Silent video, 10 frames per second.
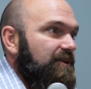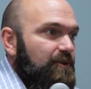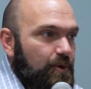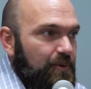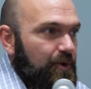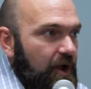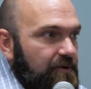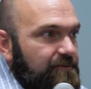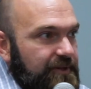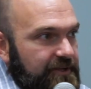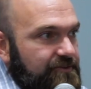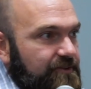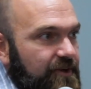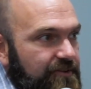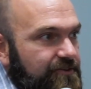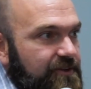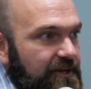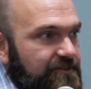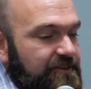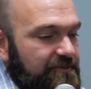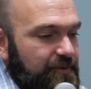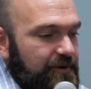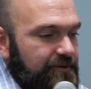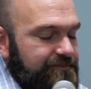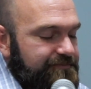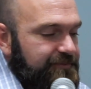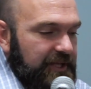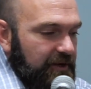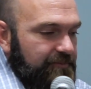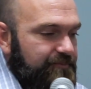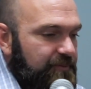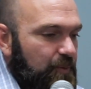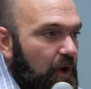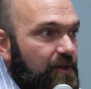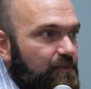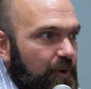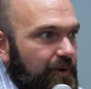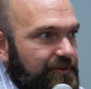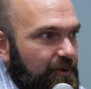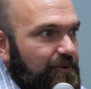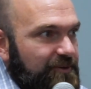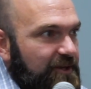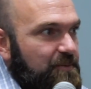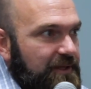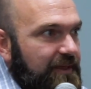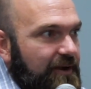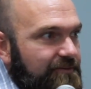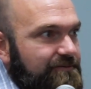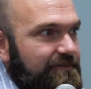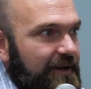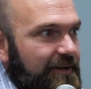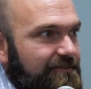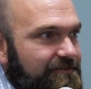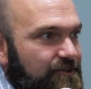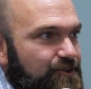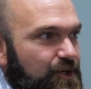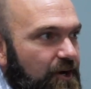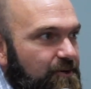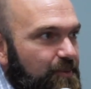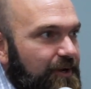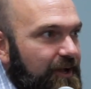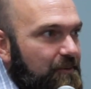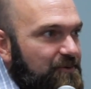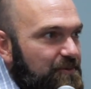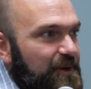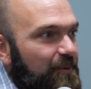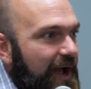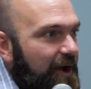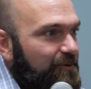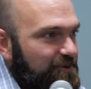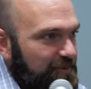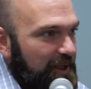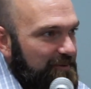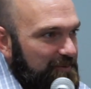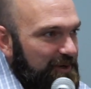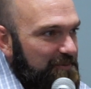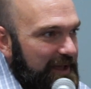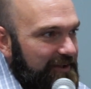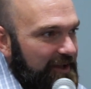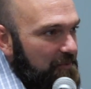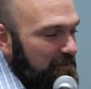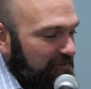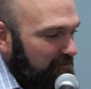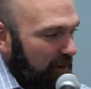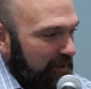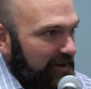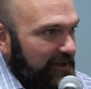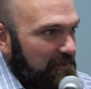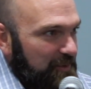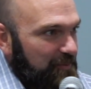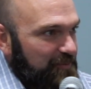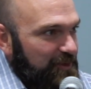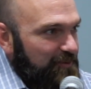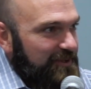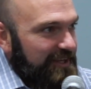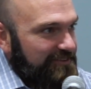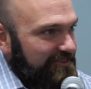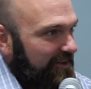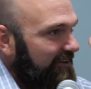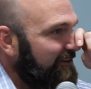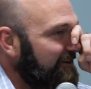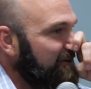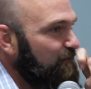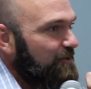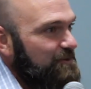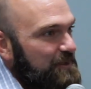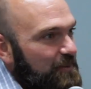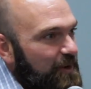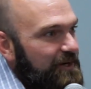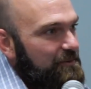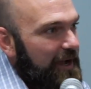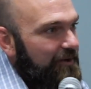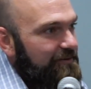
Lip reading: global conflicts and all this kind of stuff where the wall of worry is always going to be there. Right. It's a good chart to bring up. It's been a while. We should probably put it back up, and we've probably had a couple new ticks on what to be worried about.